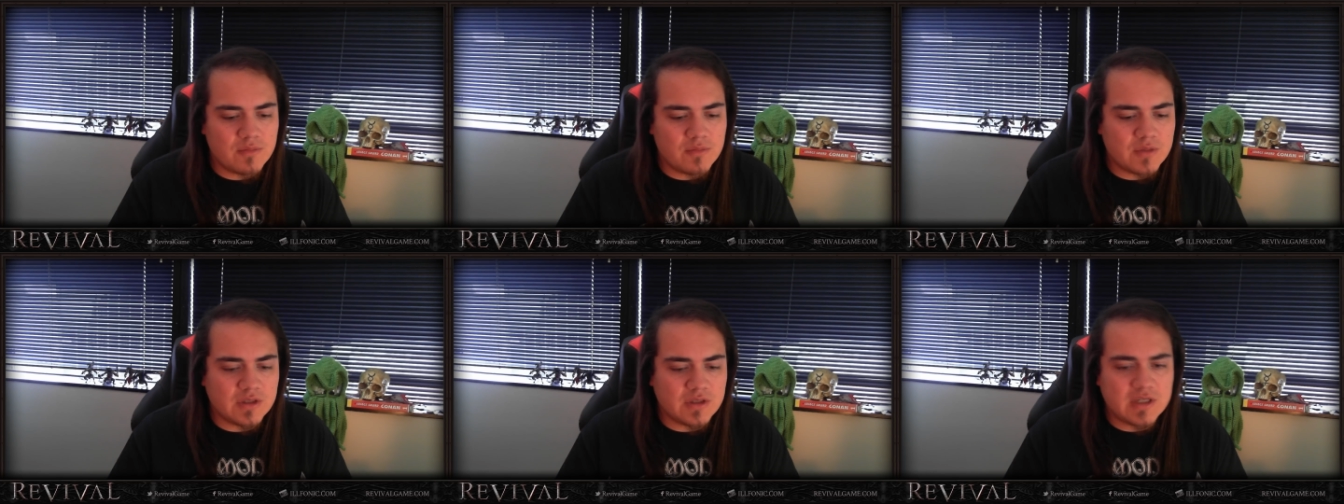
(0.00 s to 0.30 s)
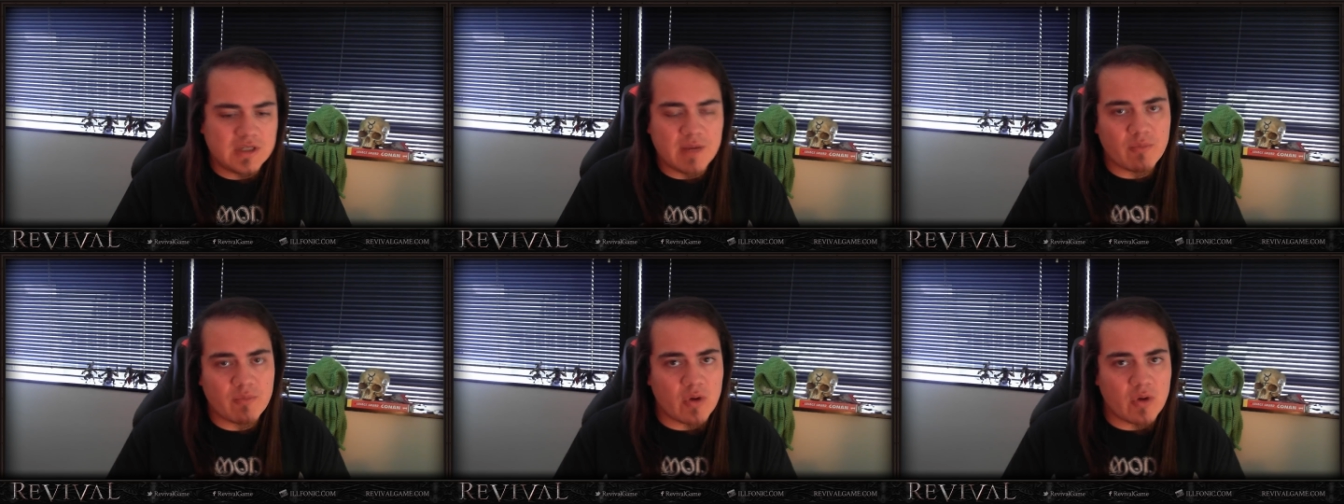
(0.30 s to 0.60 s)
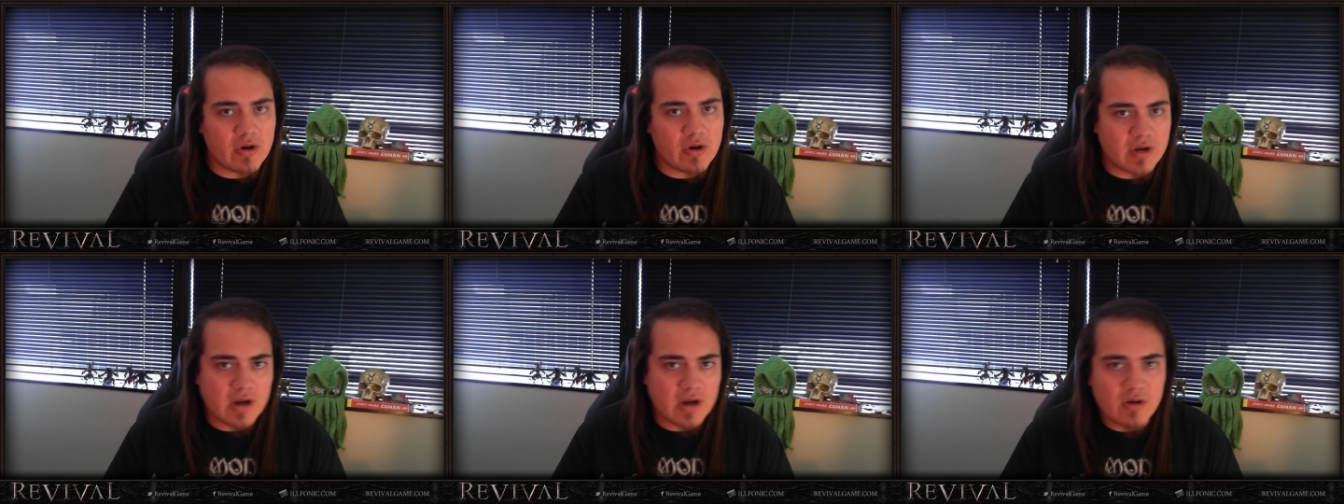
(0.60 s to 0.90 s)
the
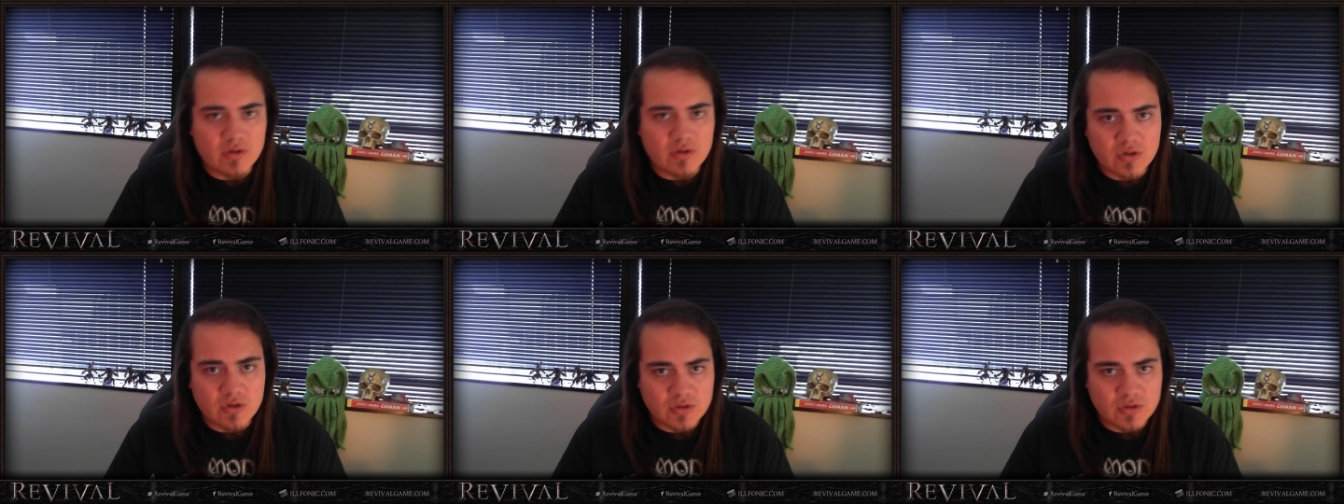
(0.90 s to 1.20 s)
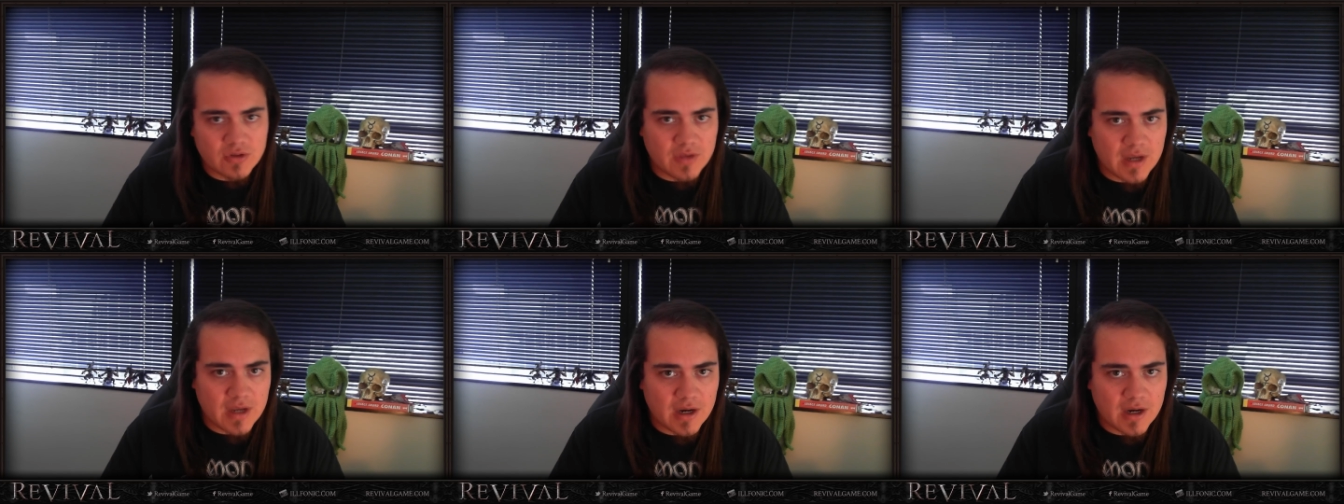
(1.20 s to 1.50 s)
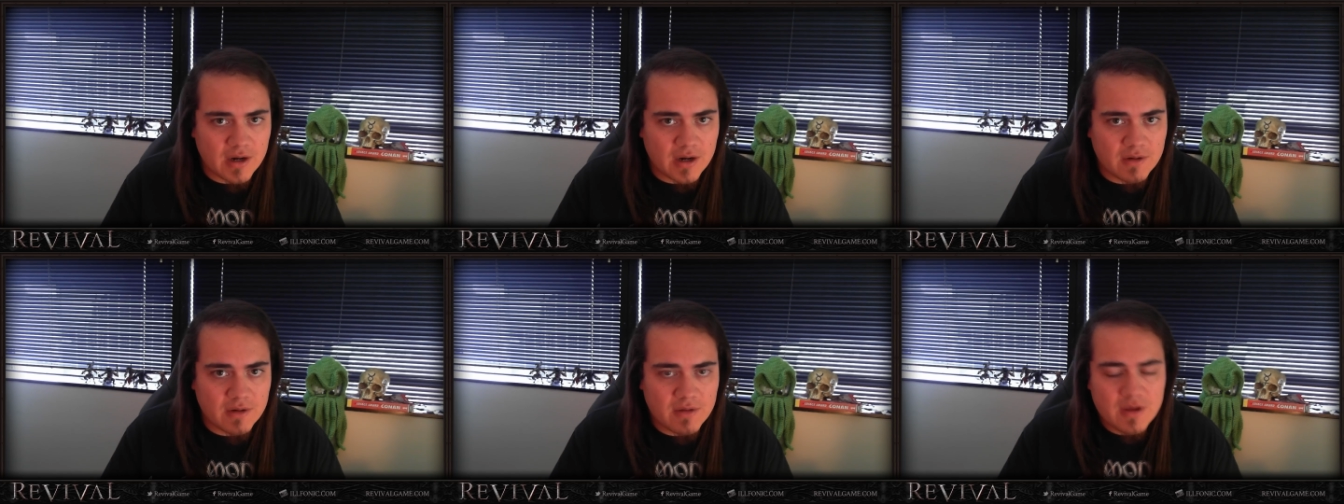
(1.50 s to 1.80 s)
temporary characters are
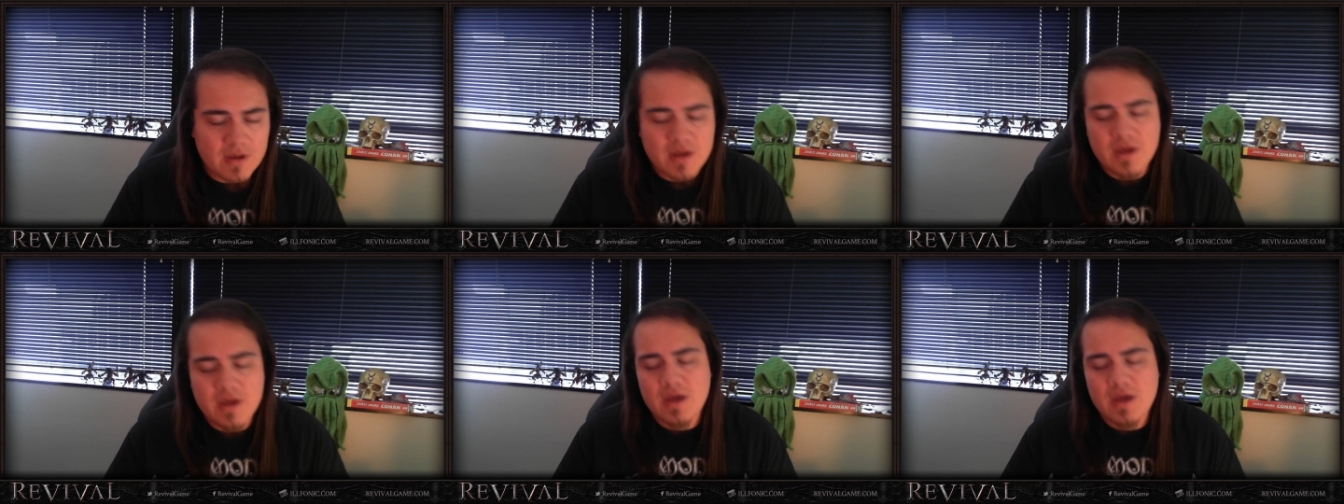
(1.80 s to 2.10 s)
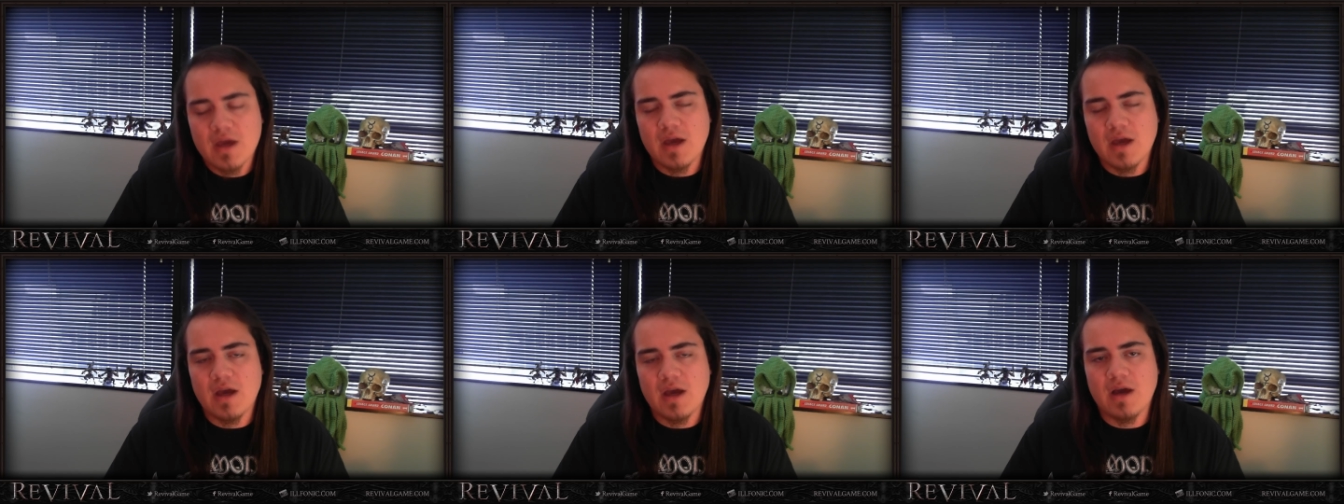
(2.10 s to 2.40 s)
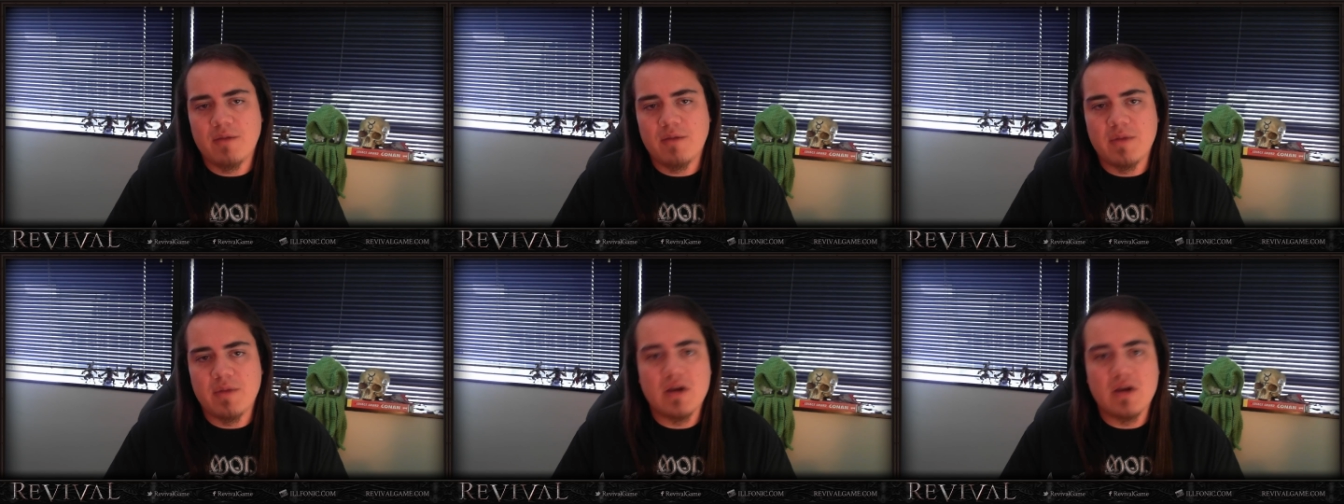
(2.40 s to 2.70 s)
there,
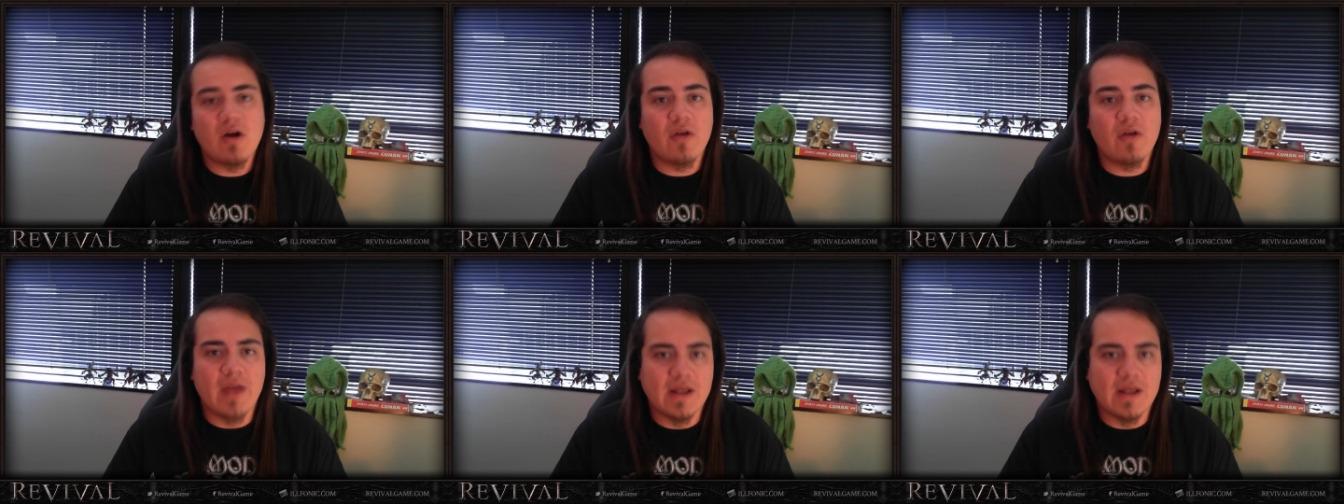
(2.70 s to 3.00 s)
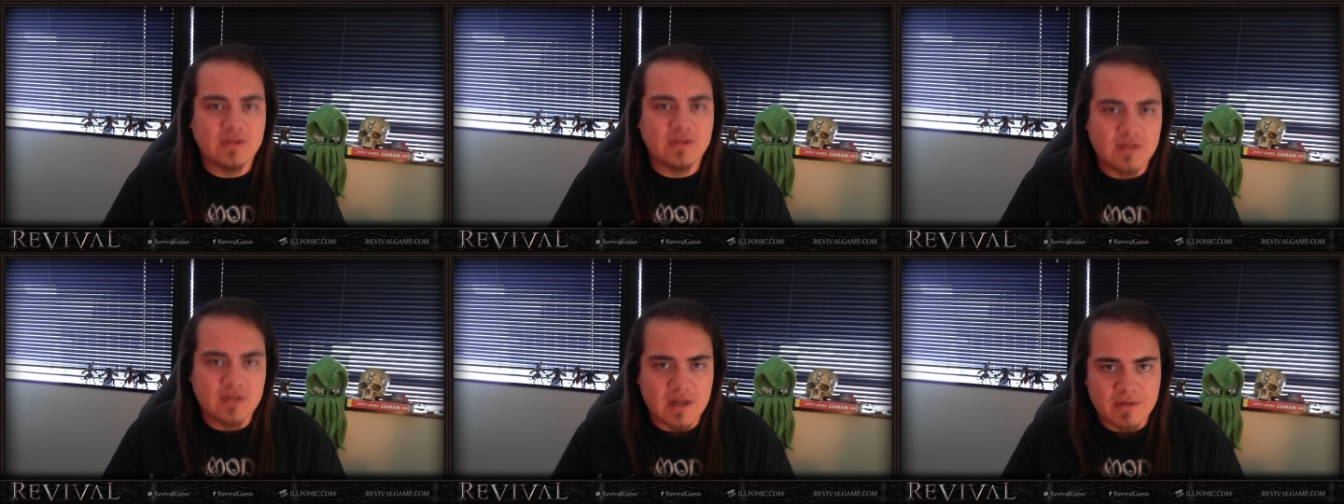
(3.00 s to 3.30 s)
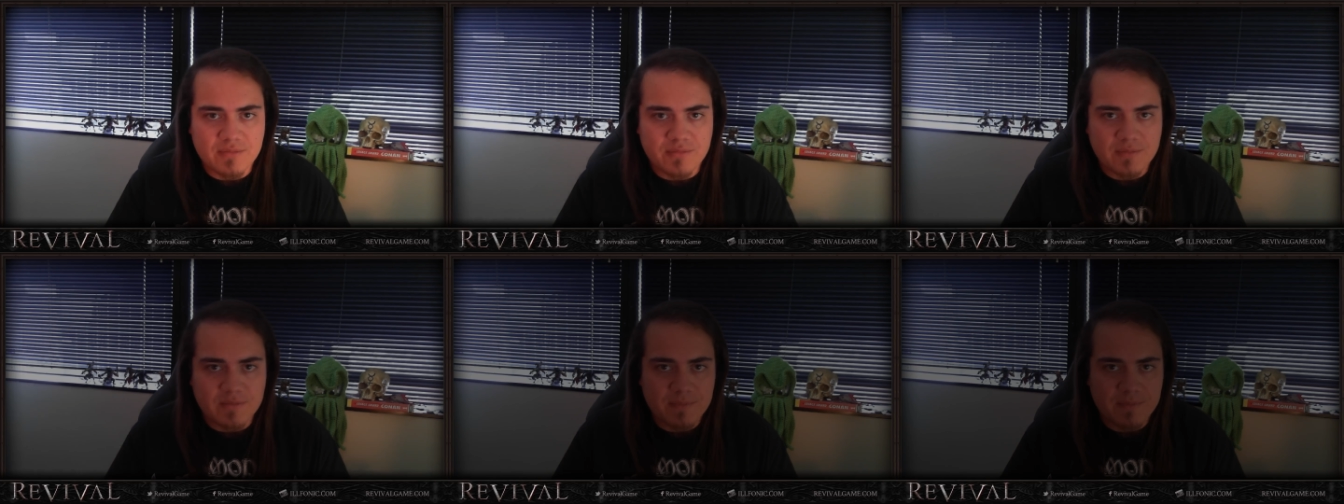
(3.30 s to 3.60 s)
um, and all that stuff.